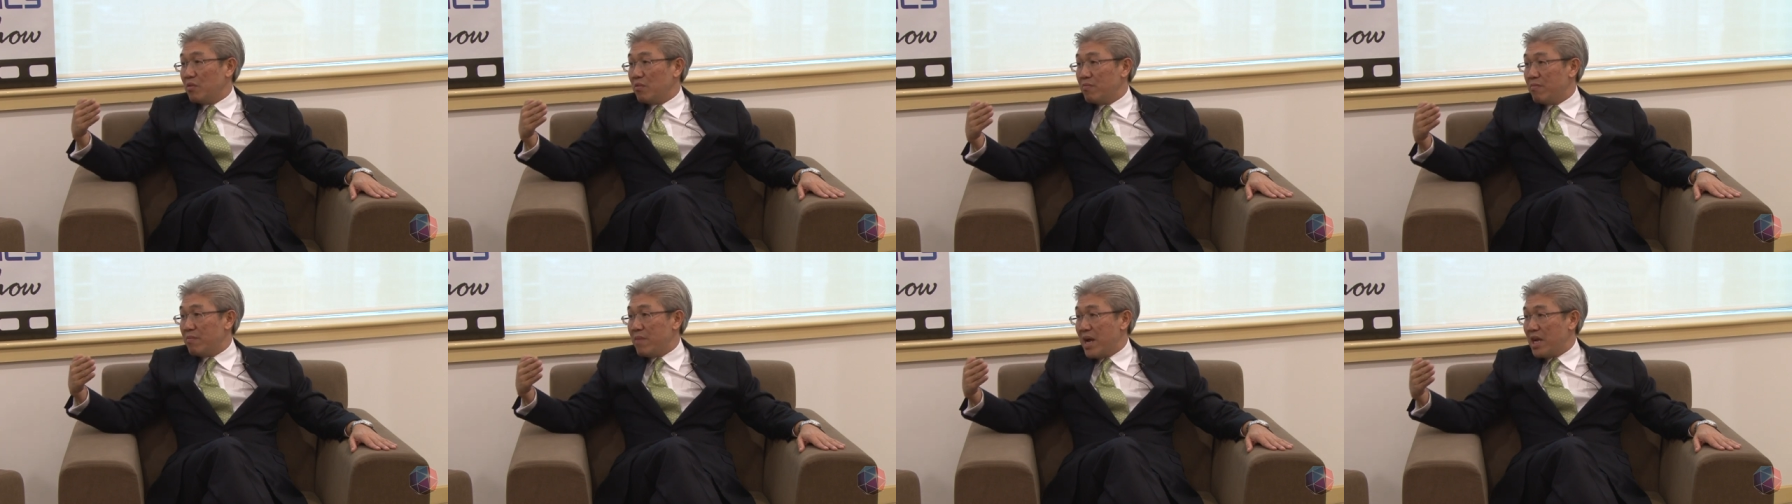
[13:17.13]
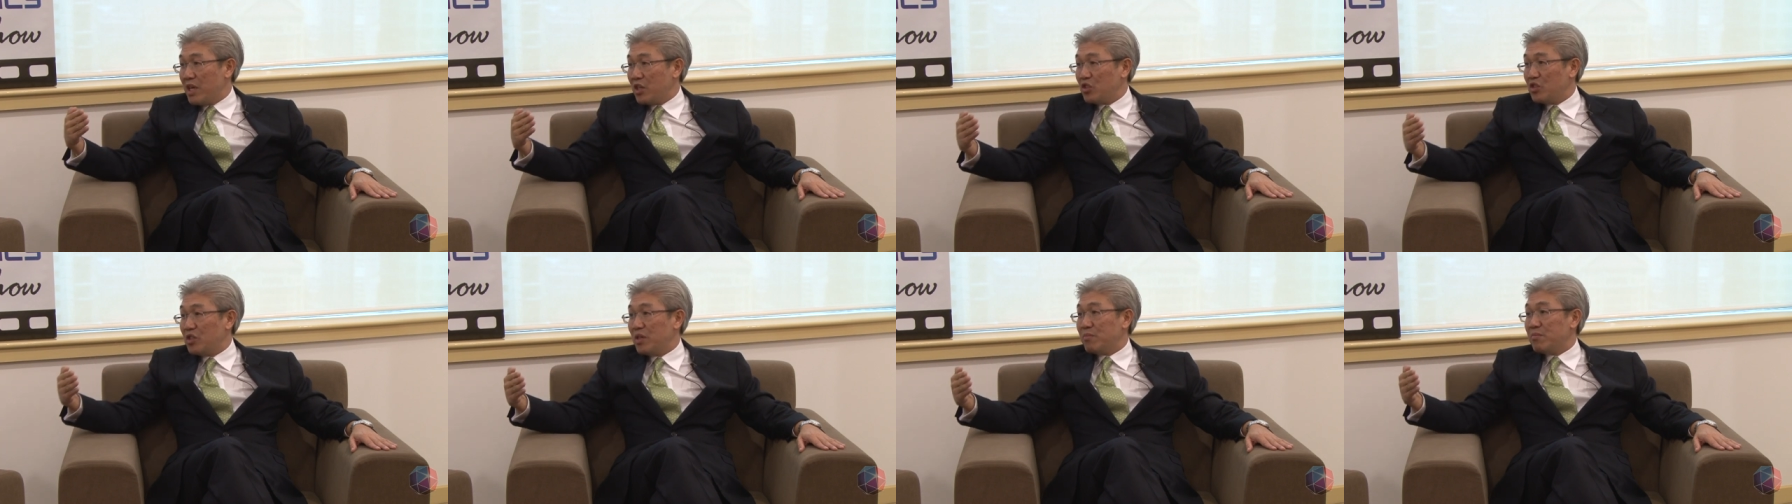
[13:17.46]

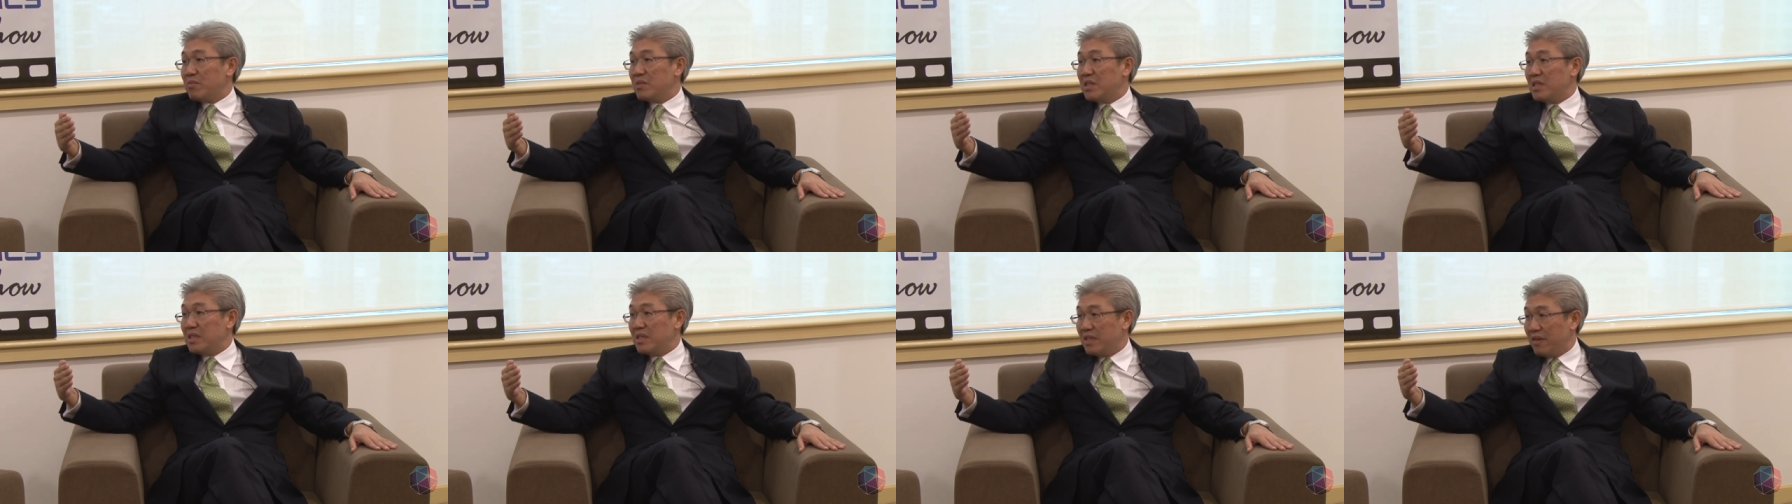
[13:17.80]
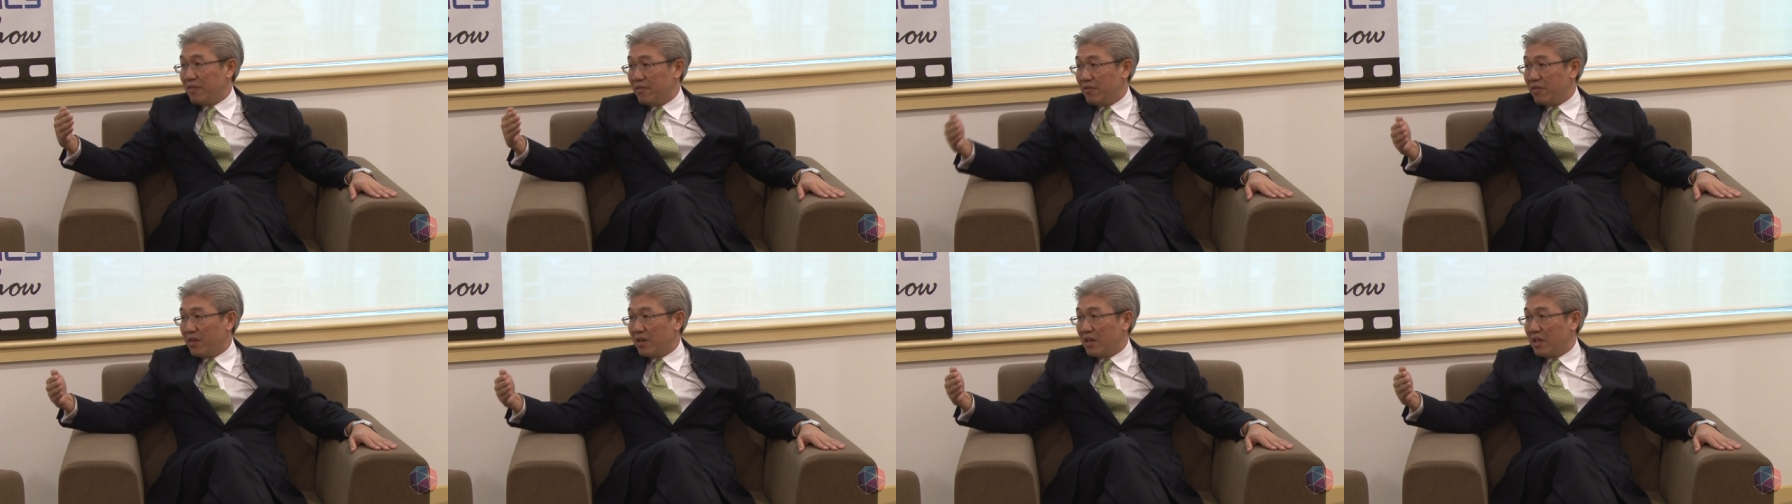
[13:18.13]
manage them
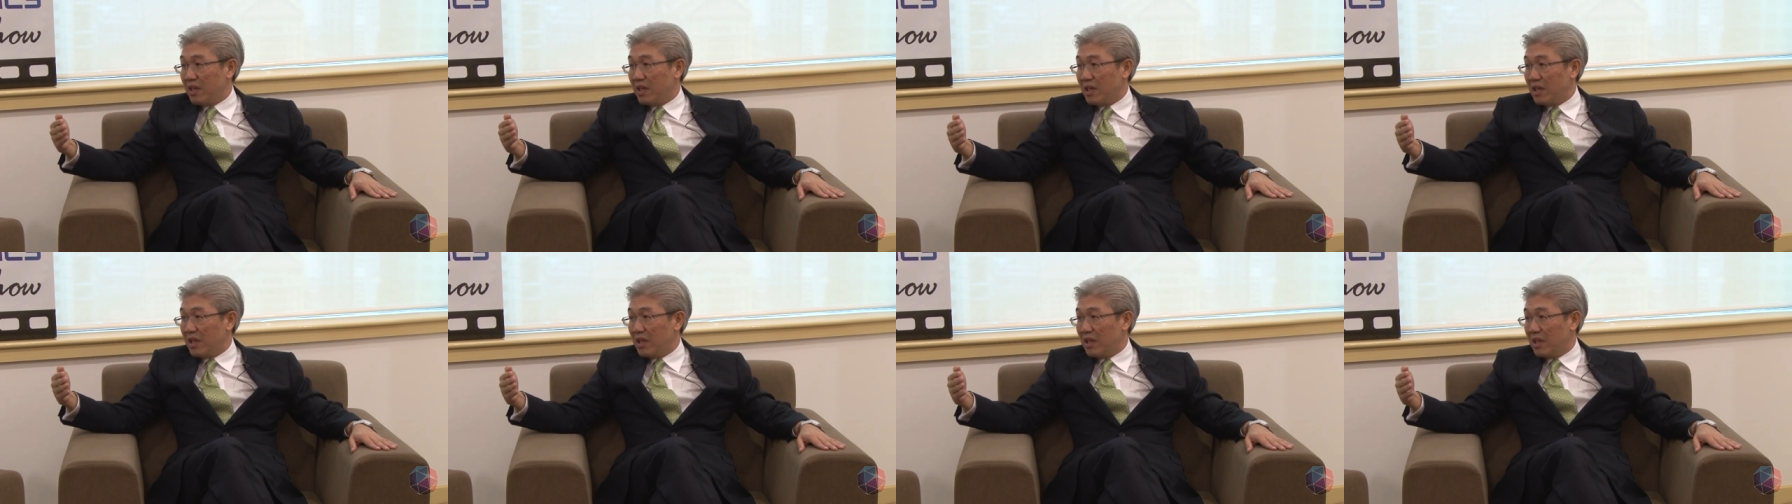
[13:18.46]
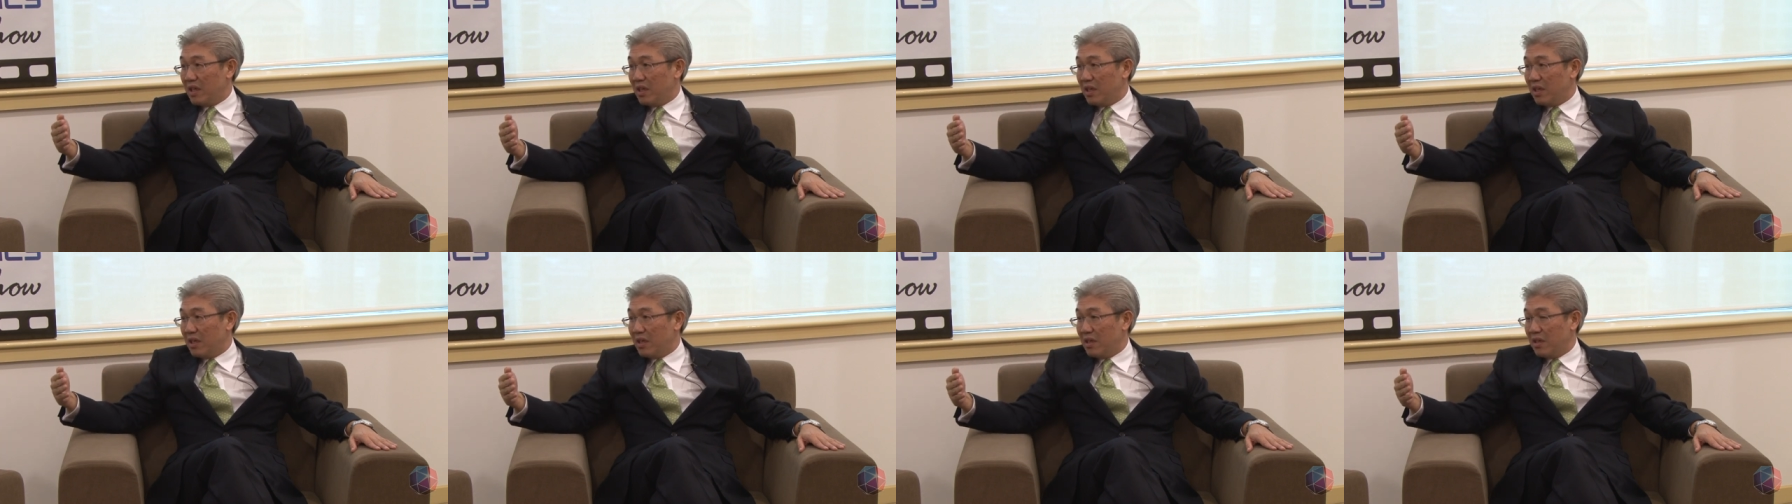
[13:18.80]
differently.
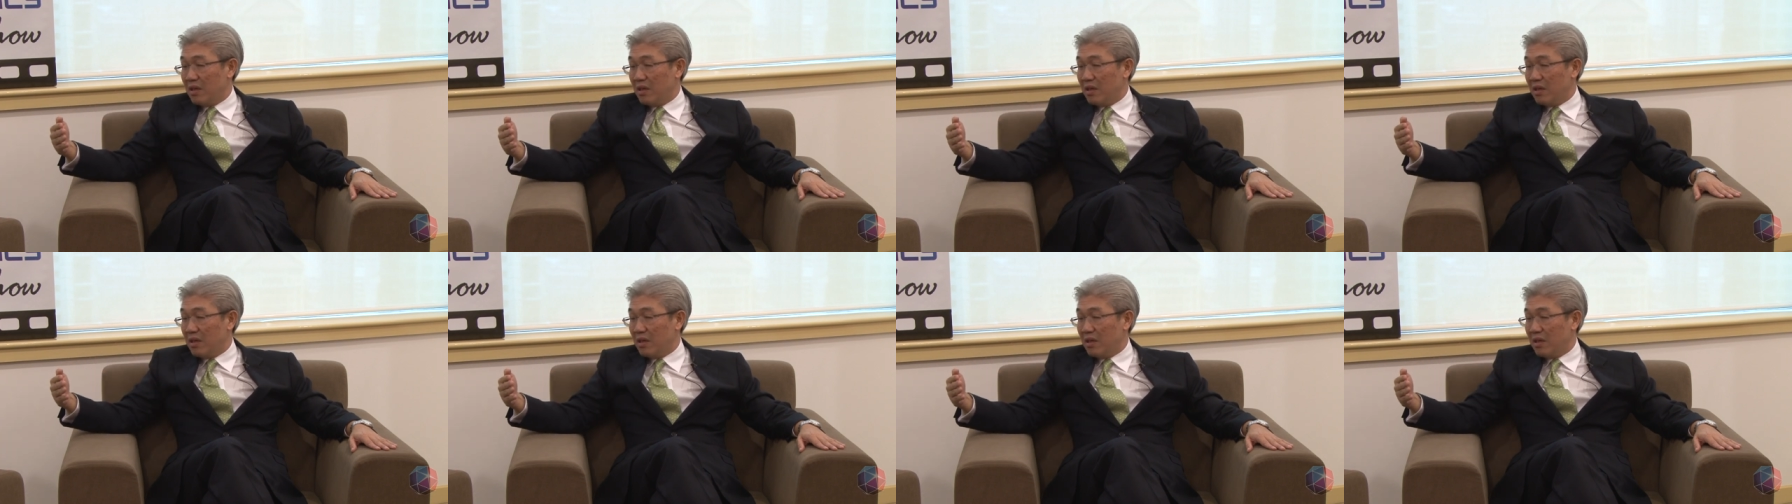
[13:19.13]
Mm.